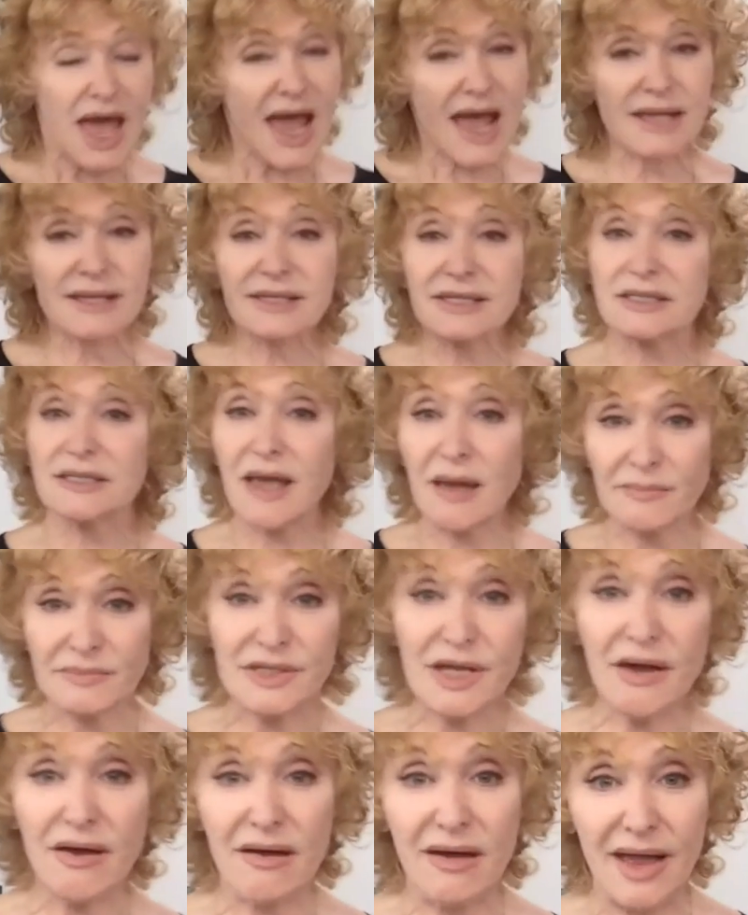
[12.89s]
And
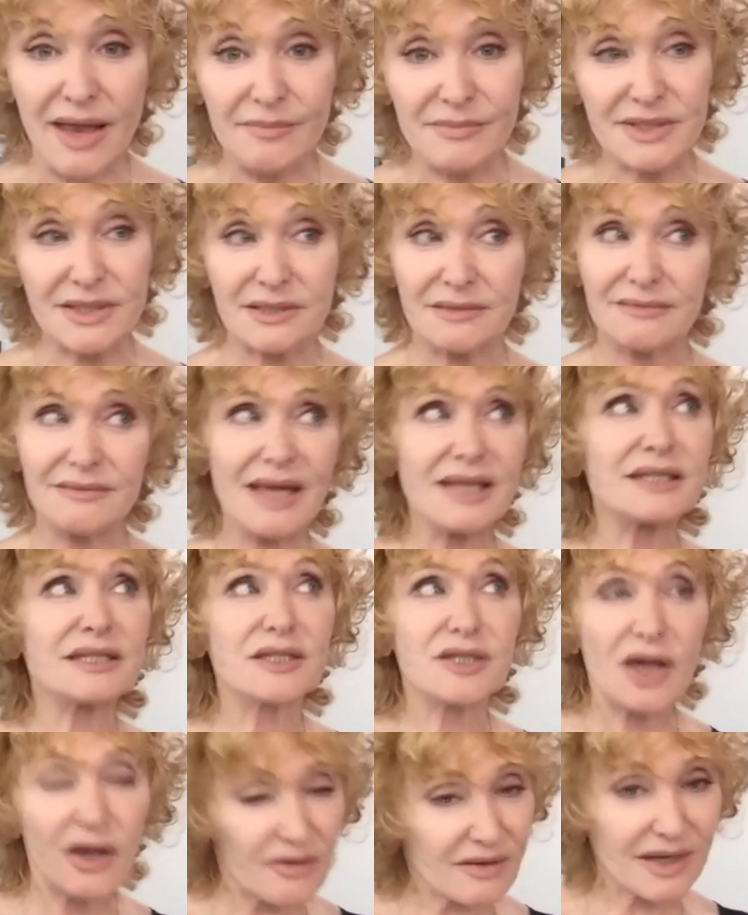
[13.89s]
sometimes that's
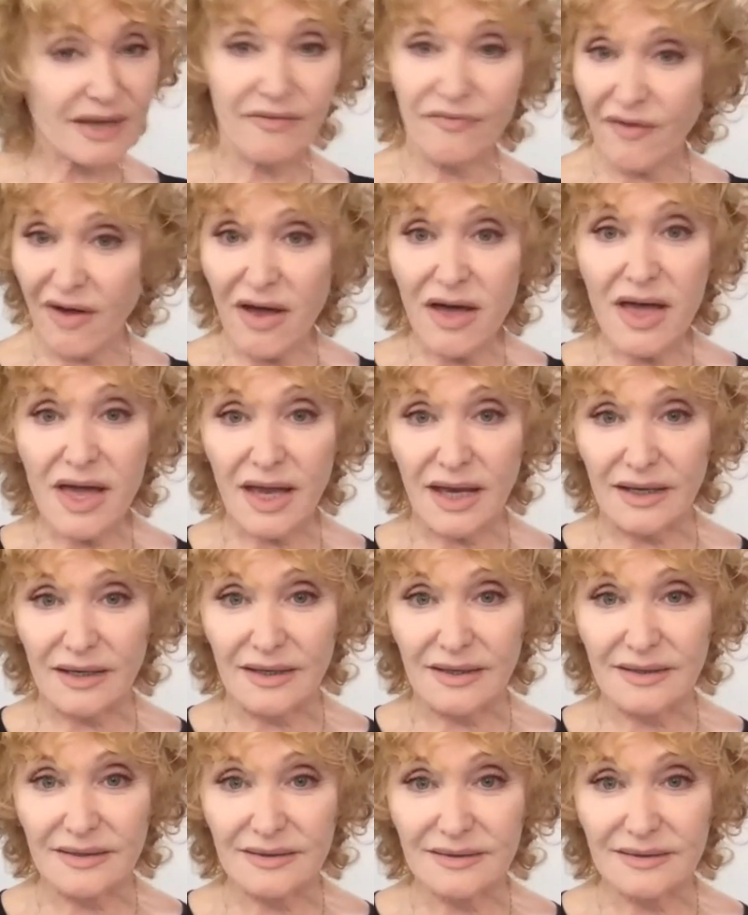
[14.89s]
totally fine.